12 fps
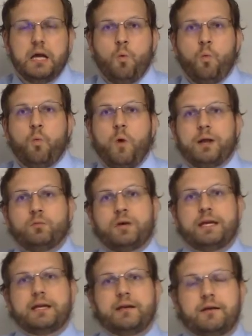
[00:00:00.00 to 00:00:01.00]
When
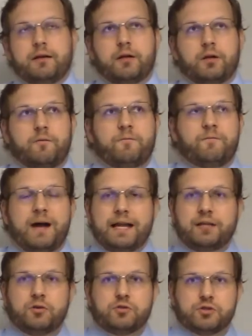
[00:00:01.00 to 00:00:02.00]
we
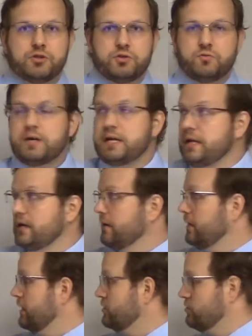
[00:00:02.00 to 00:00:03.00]
find those 3
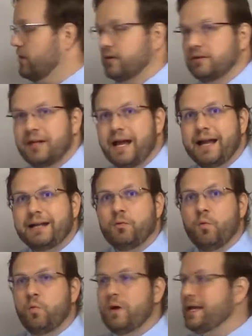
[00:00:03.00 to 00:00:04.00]
and draw the line,
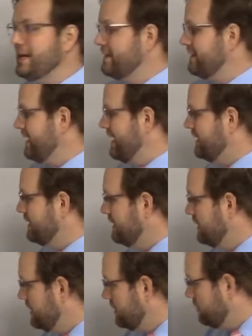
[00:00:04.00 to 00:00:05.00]
we can then
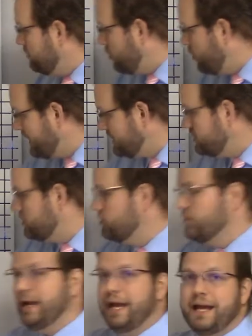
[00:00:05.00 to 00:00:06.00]
point
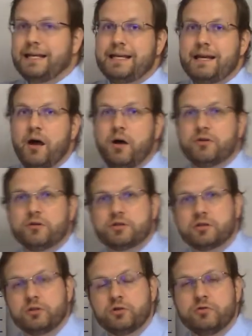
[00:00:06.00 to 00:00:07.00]
to any other
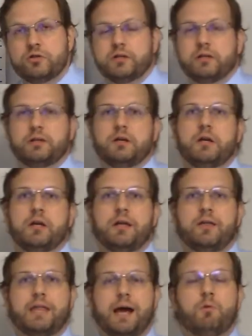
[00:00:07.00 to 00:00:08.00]
solution
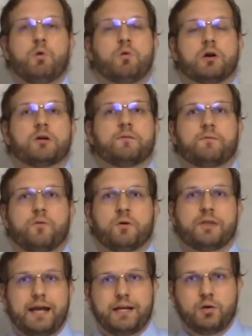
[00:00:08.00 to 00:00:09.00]
that will work for
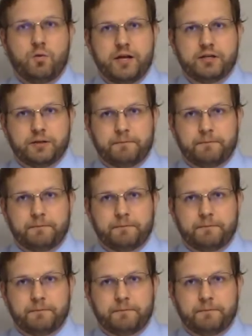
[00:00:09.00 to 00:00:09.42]
that equation.